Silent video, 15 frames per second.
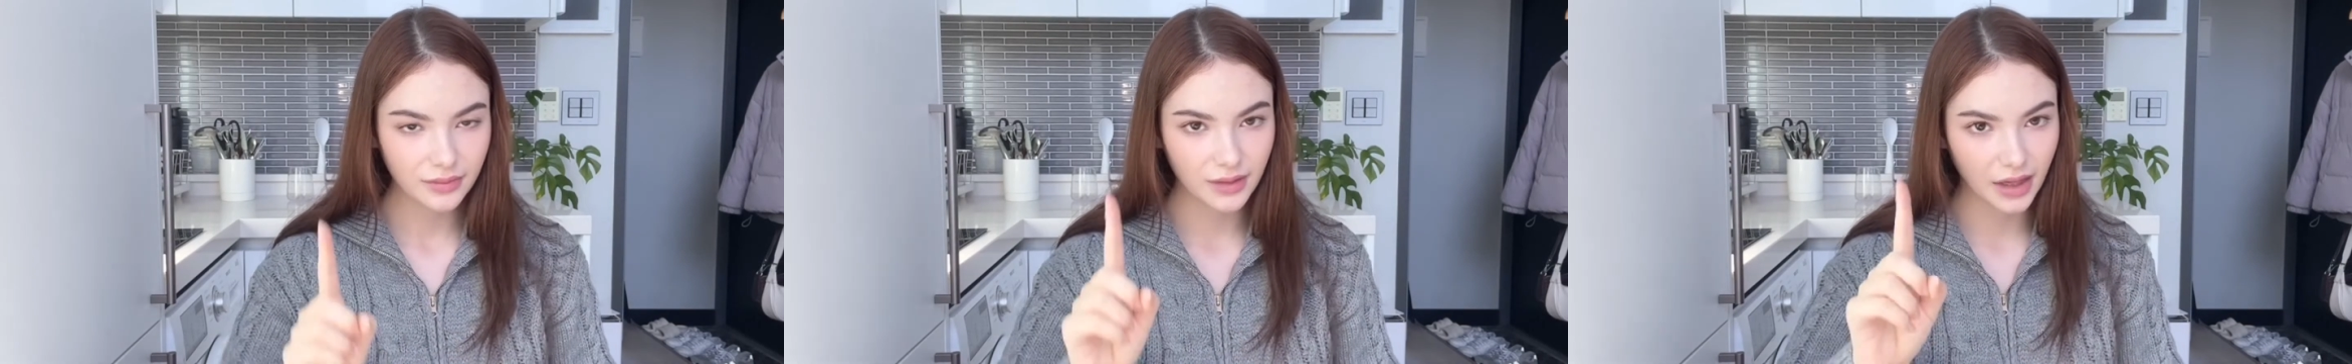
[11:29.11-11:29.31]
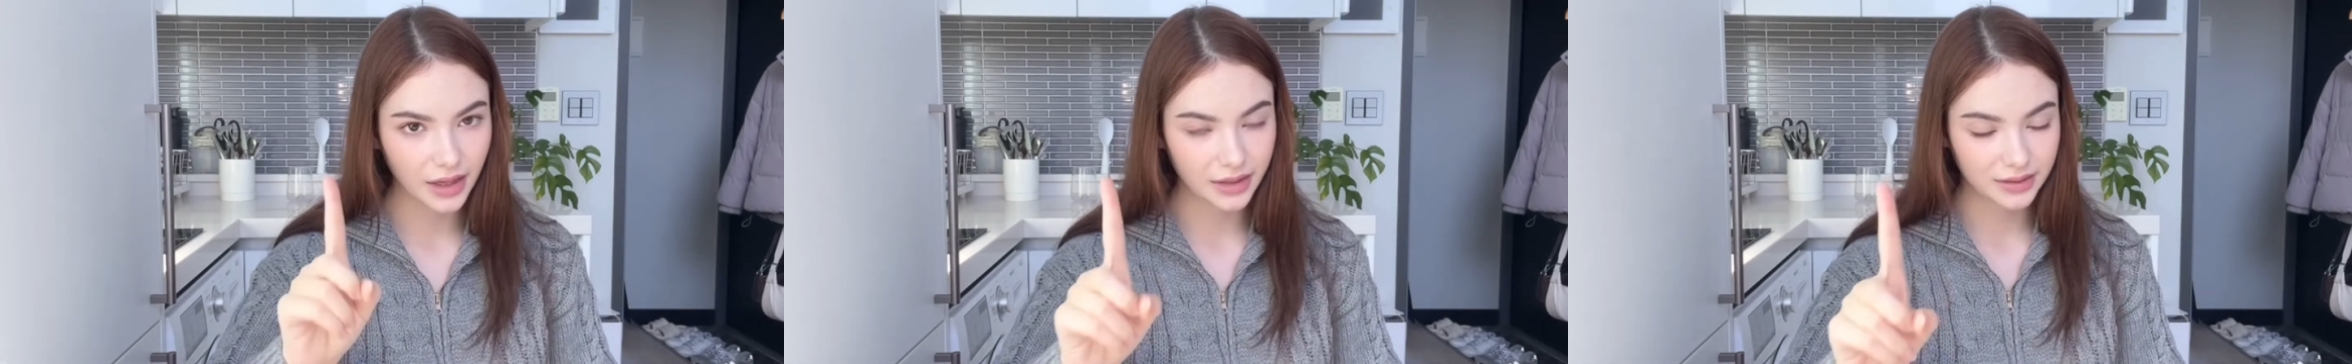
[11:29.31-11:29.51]

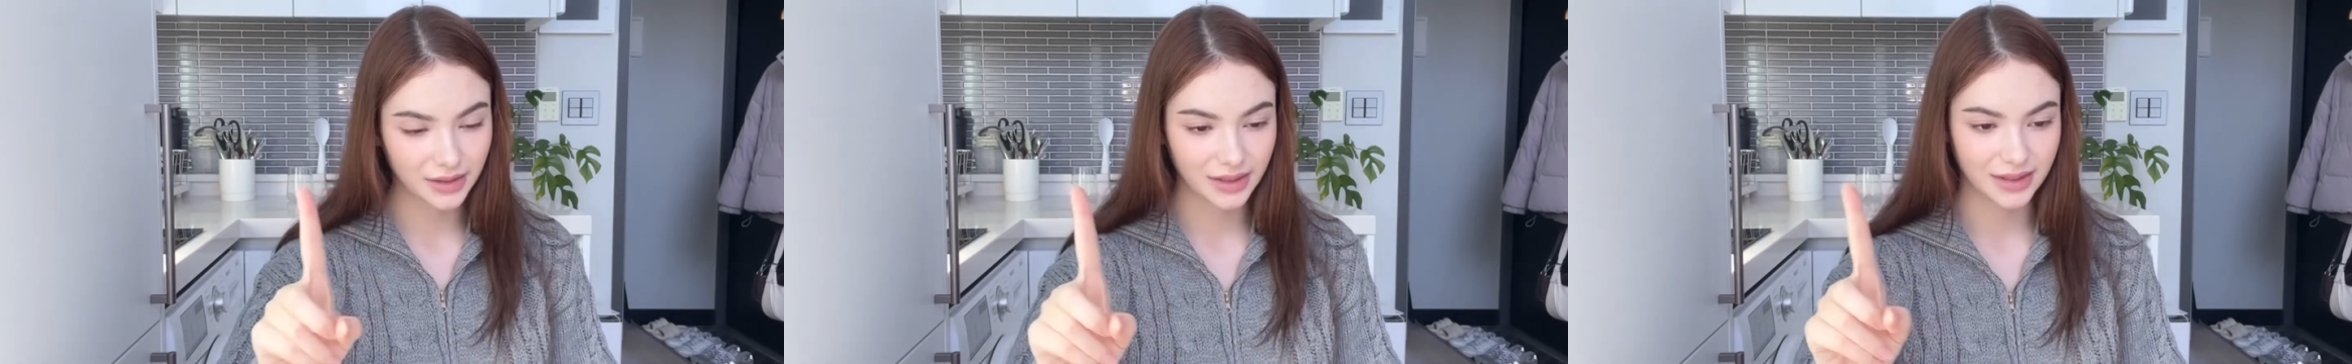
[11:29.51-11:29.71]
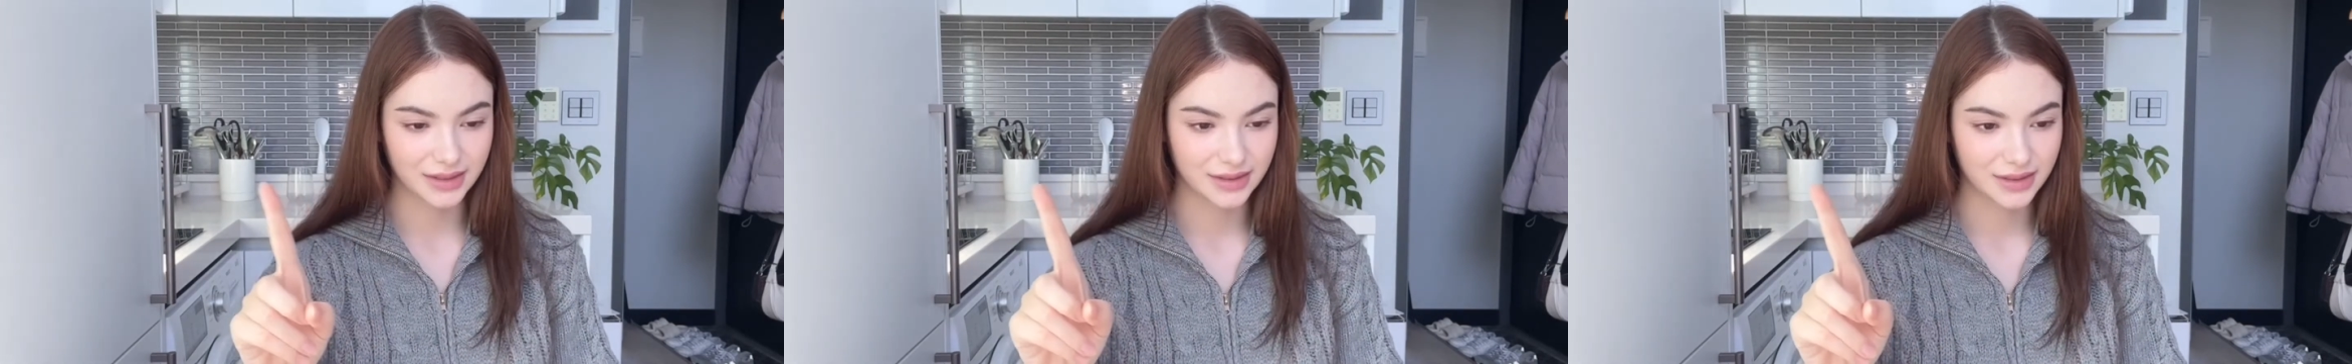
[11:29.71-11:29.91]
at
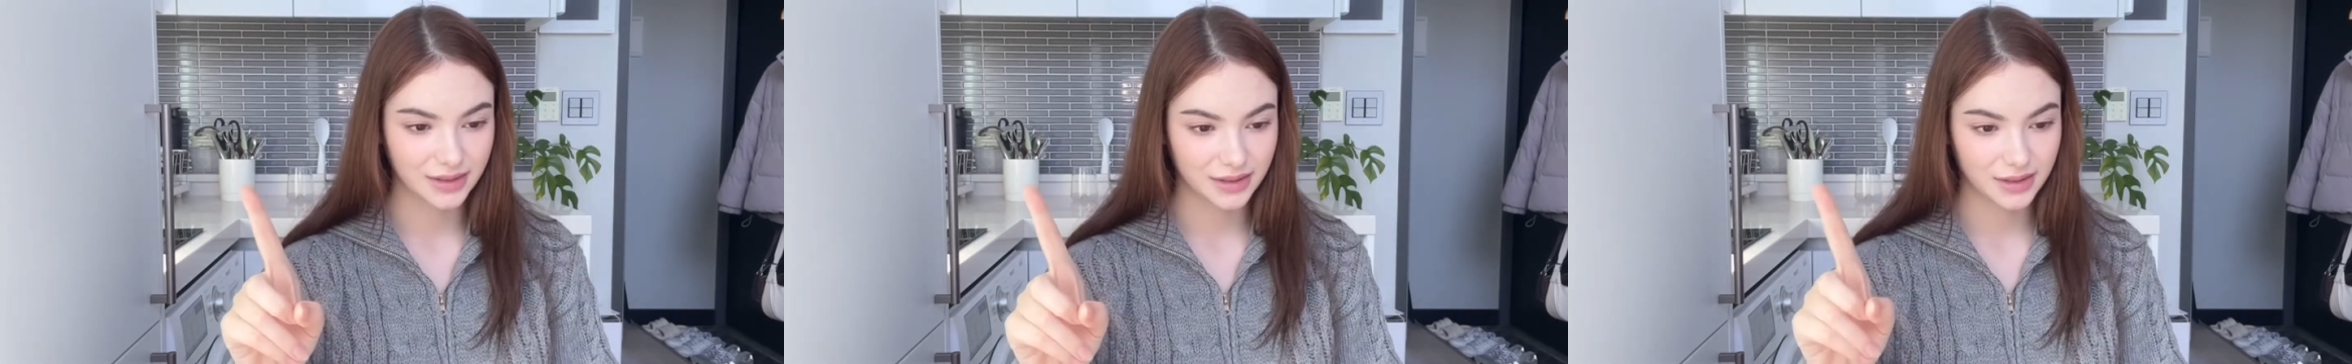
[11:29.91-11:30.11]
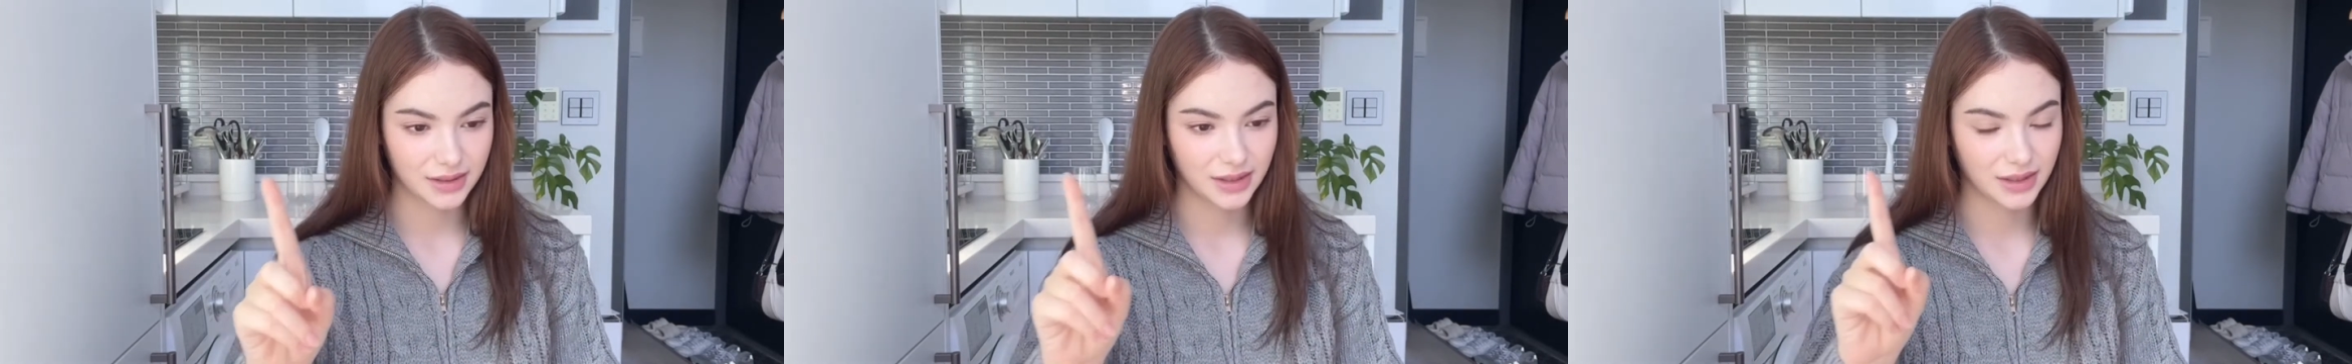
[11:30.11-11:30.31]
least
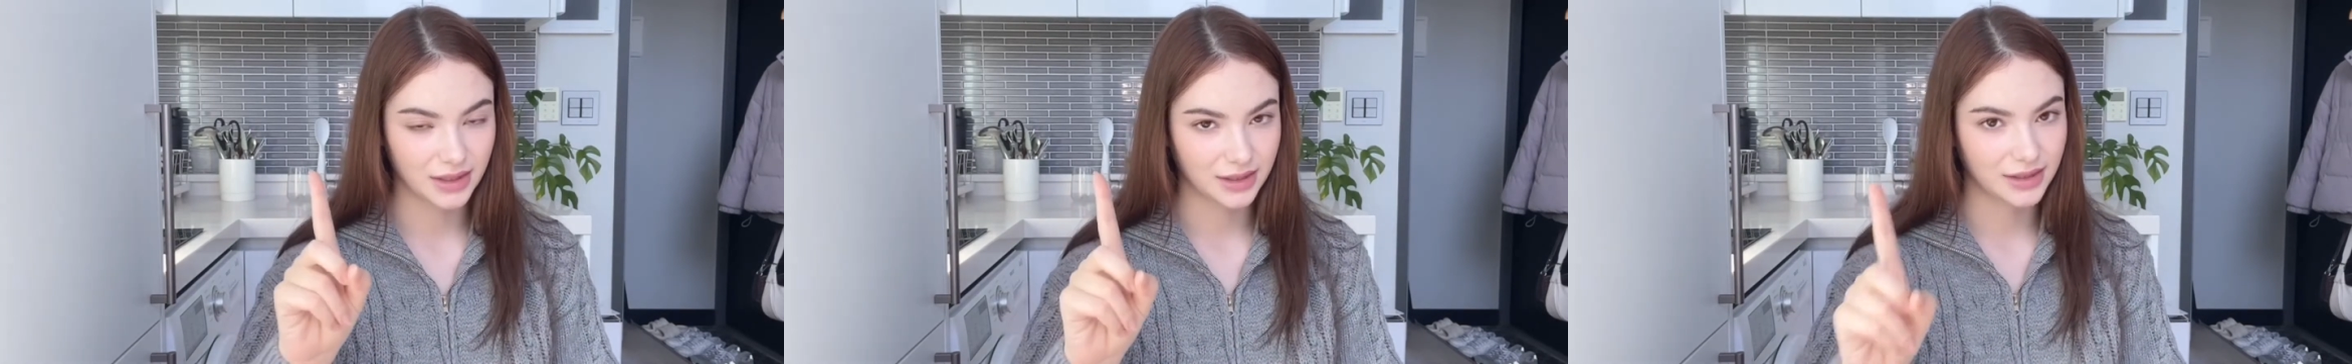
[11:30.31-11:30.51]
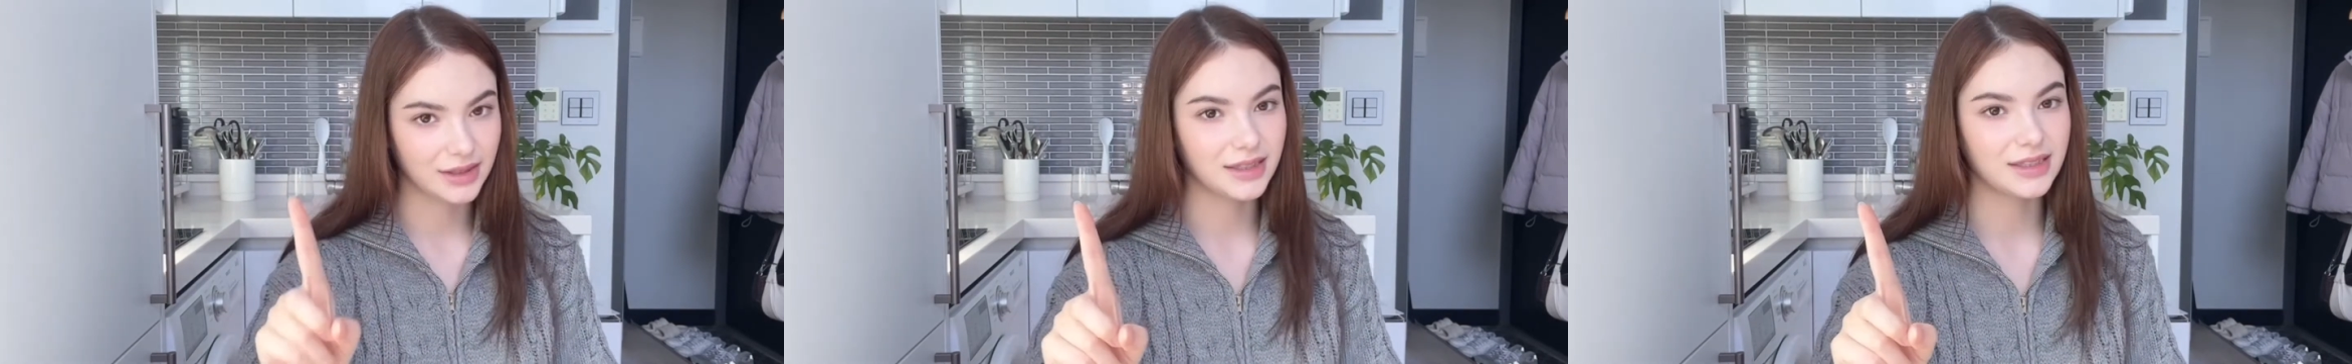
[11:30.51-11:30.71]

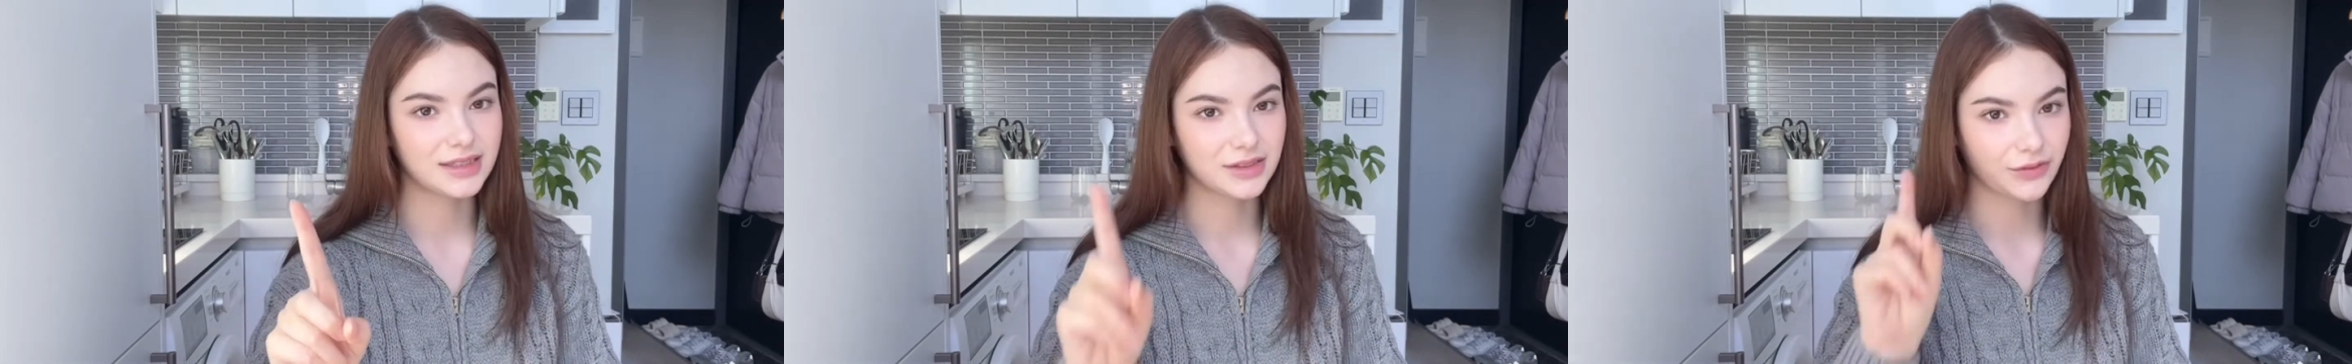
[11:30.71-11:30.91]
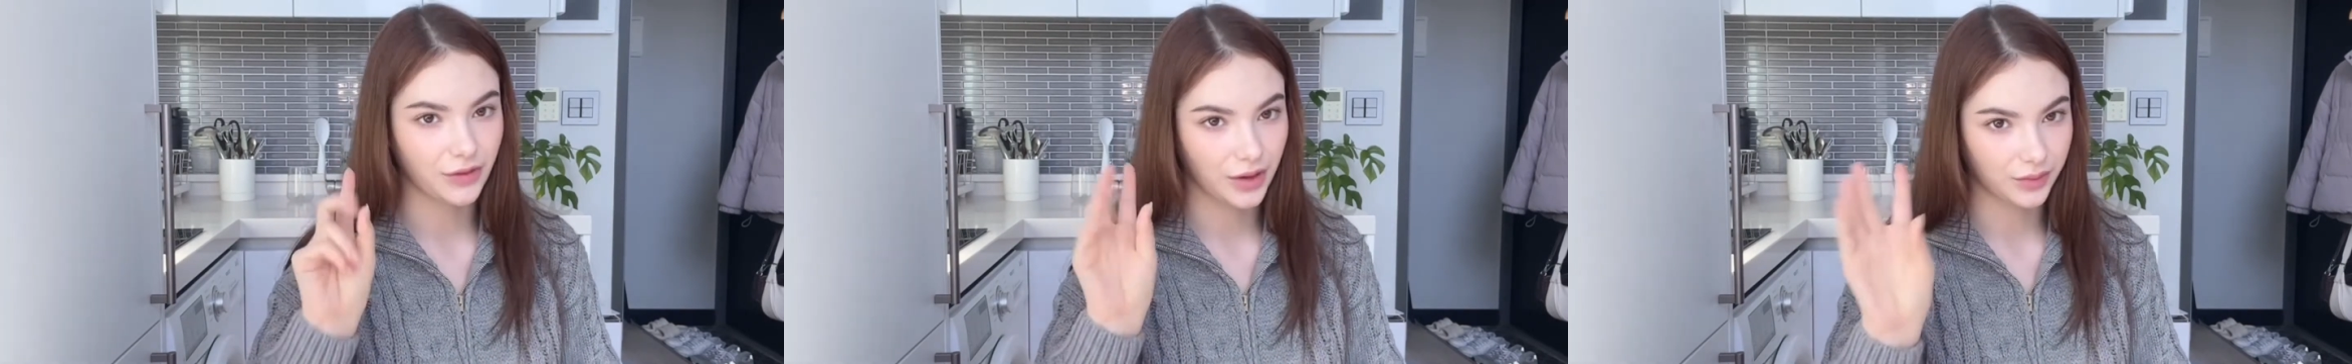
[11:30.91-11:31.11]

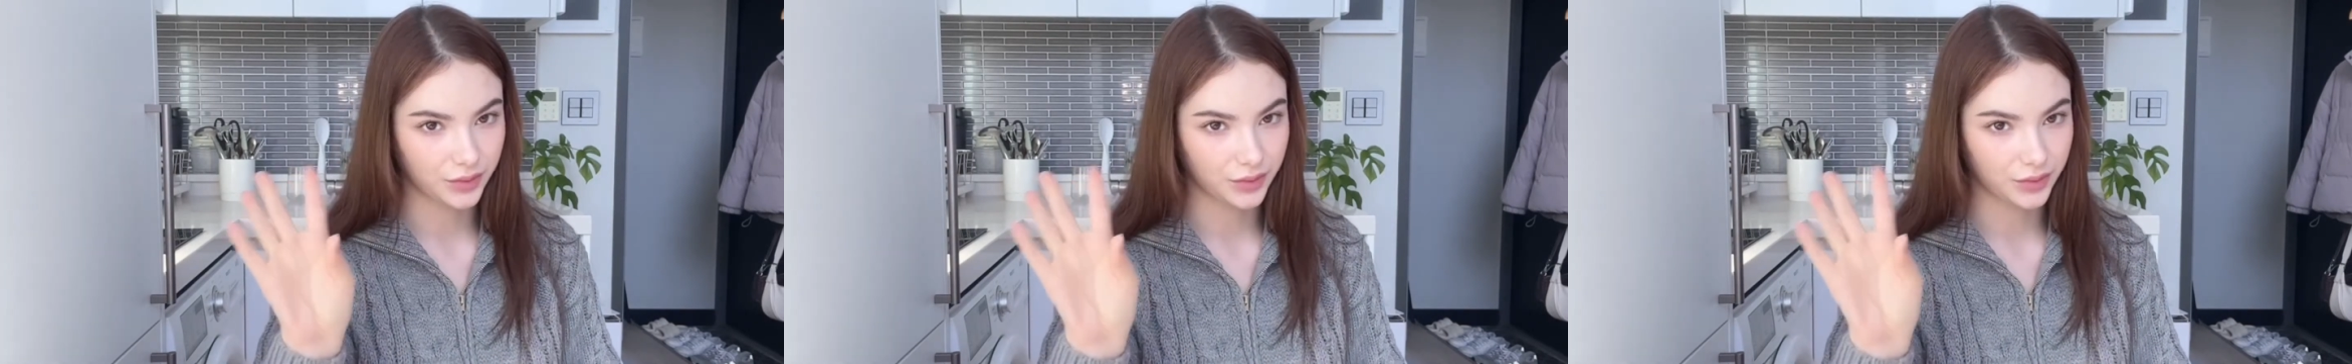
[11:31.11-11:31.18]
5